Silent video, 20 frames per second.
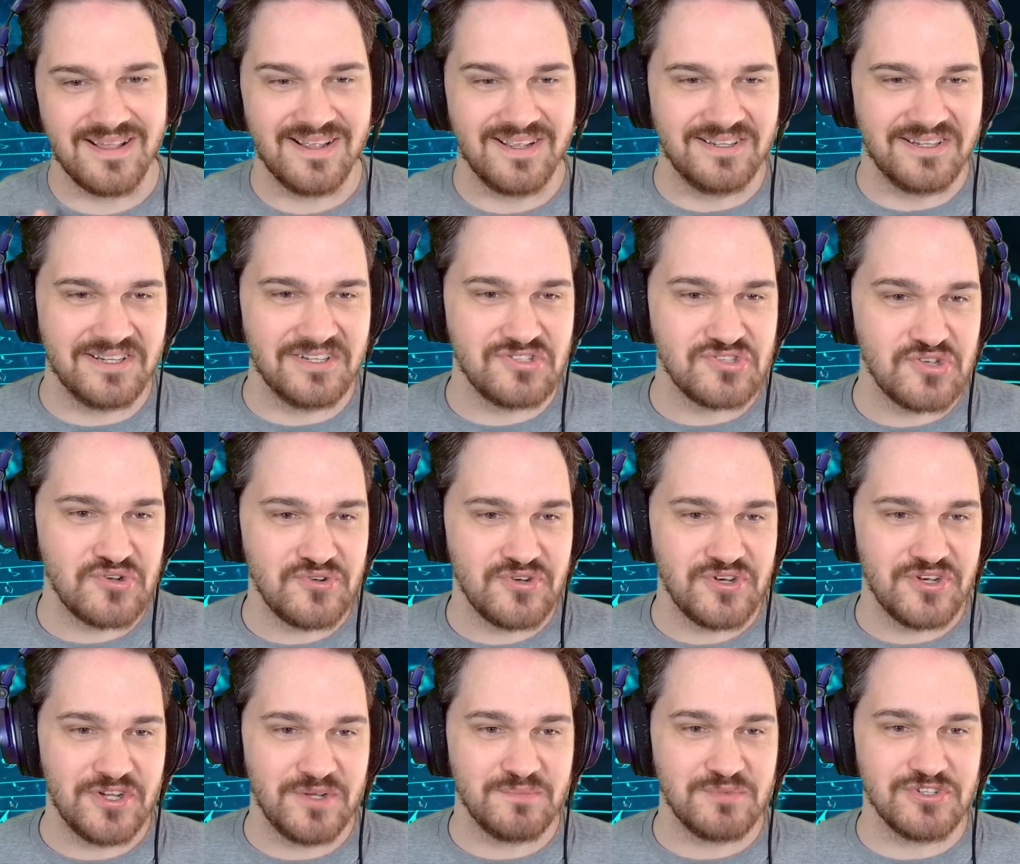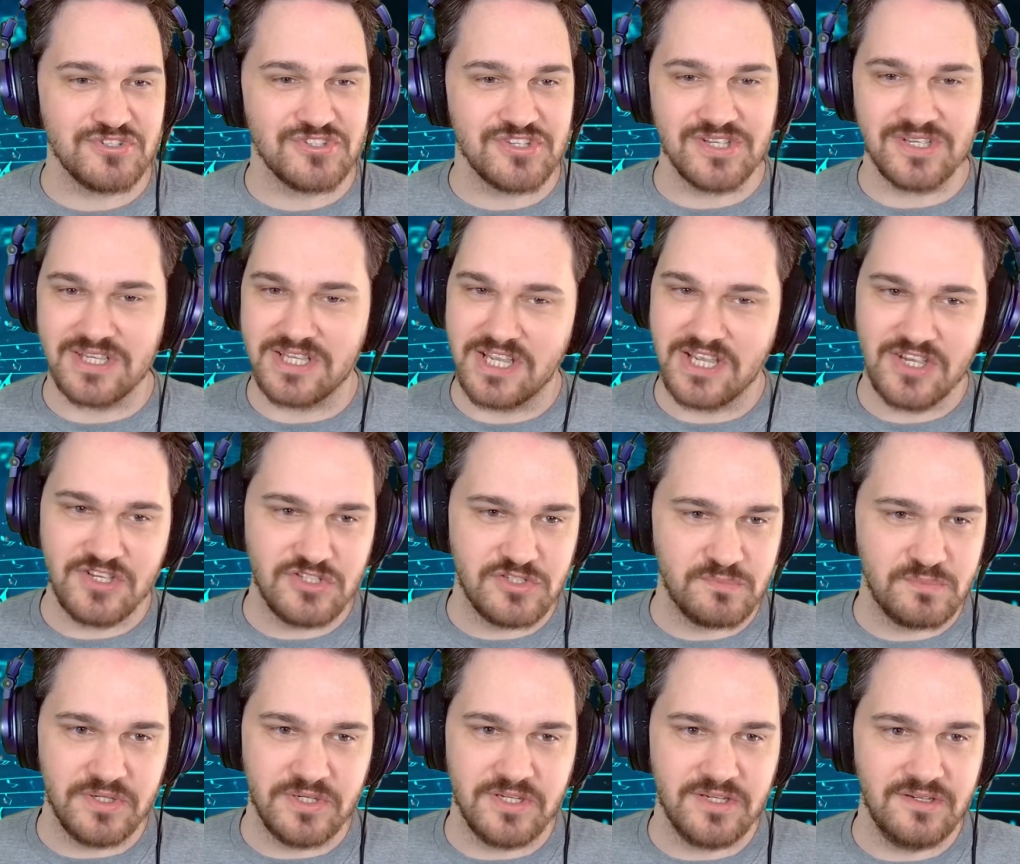I turned it up just in case,
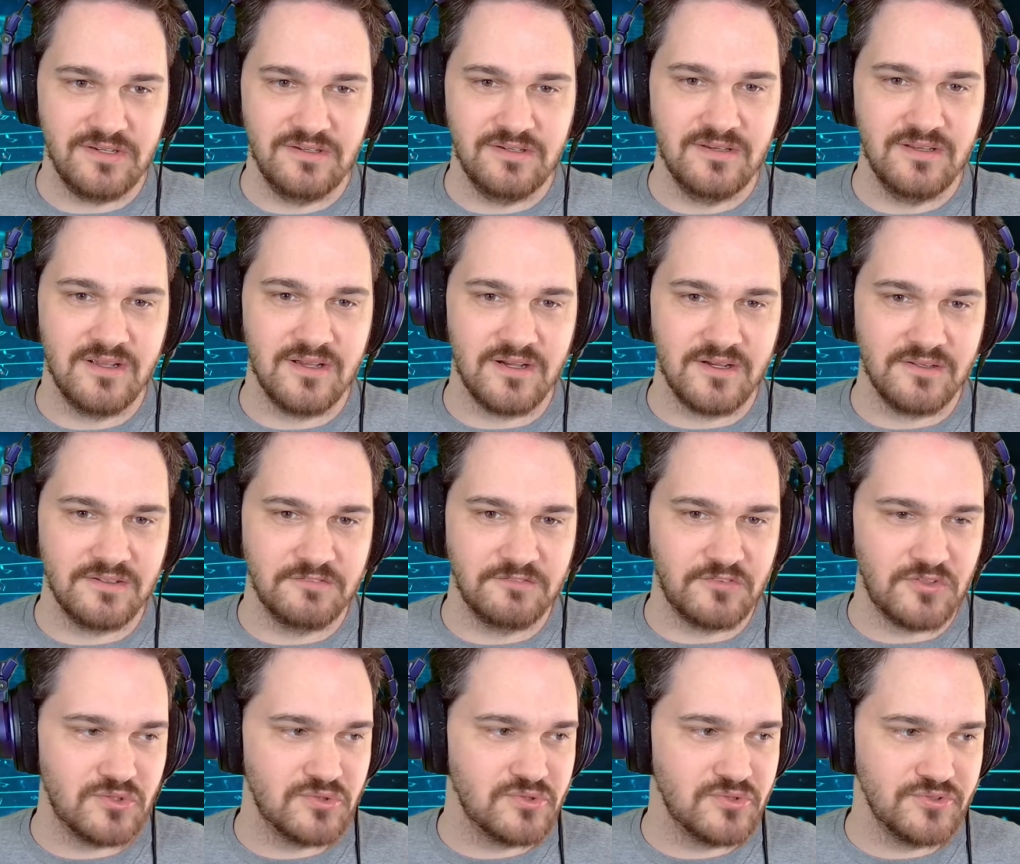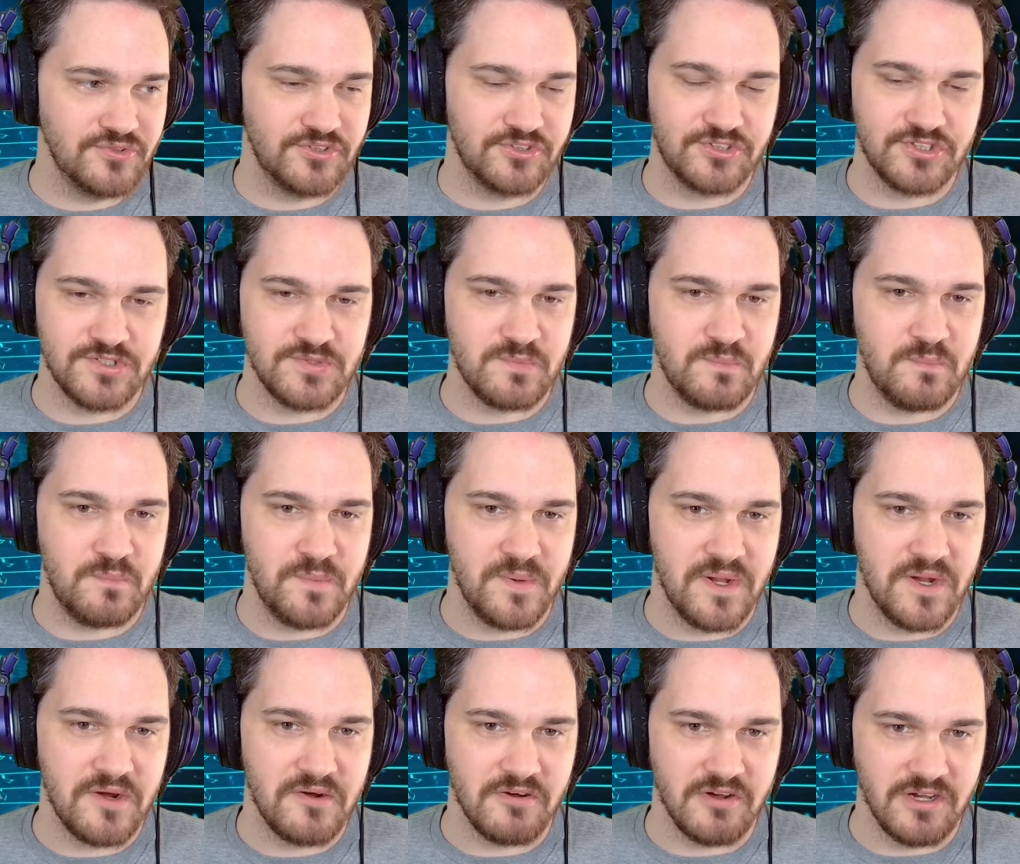but no, the vocals are just
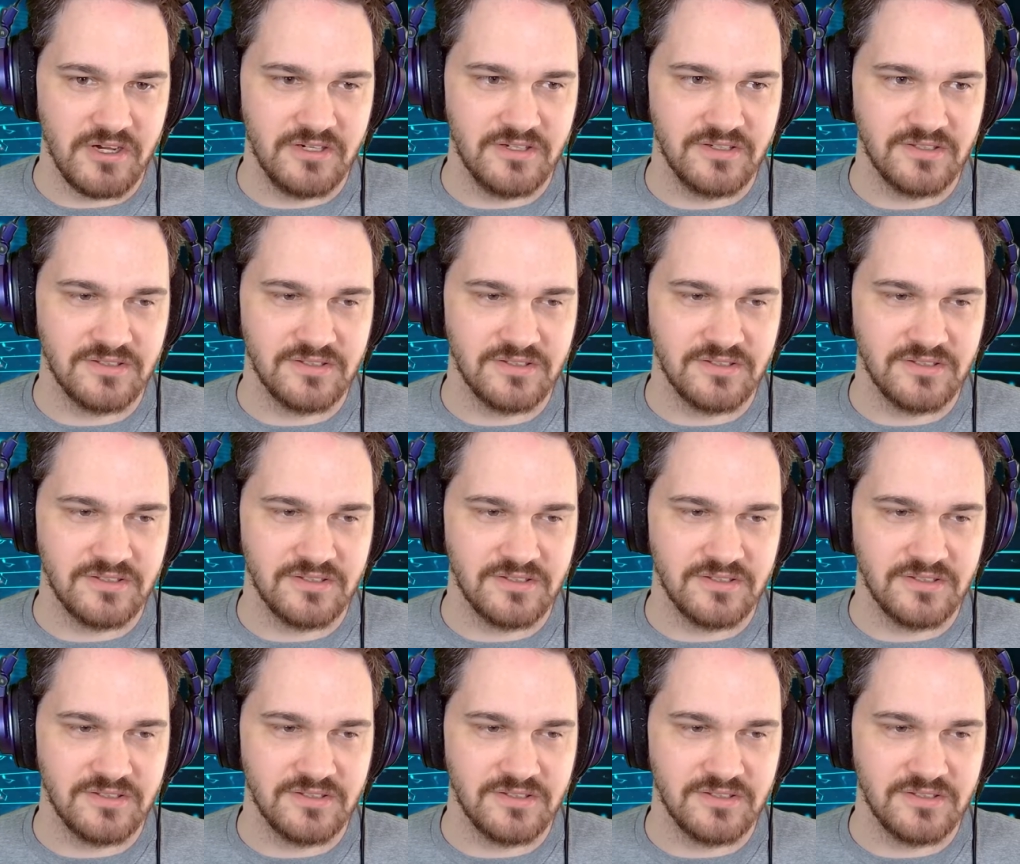buried.